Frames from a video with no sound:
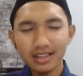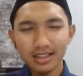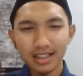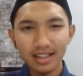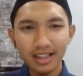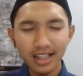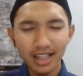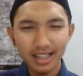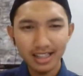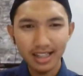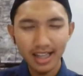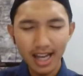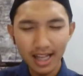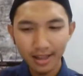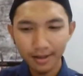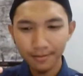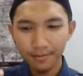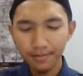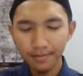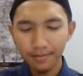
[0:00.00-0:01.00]
The thing is
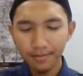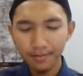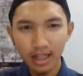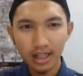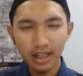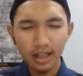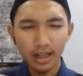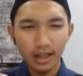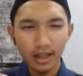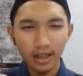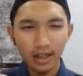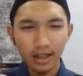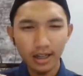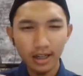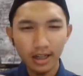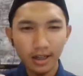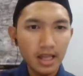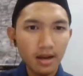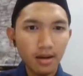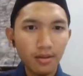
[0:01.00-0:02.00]
that
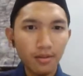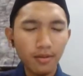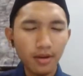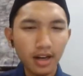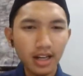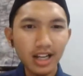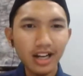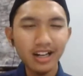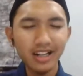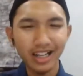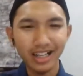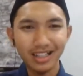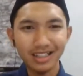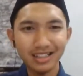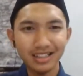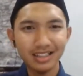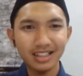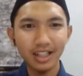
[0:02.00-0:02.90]
learning